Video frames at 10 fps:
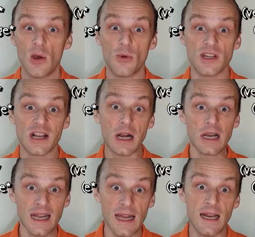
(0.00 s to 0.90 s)
which
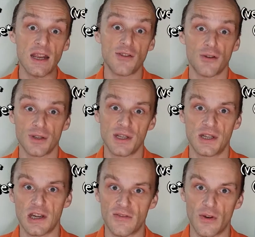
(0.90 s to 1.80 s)
clearly crosses
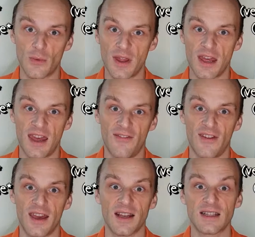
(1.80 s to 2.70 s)
over with
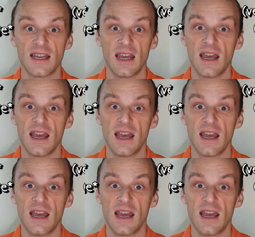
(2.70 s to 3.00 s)
effect.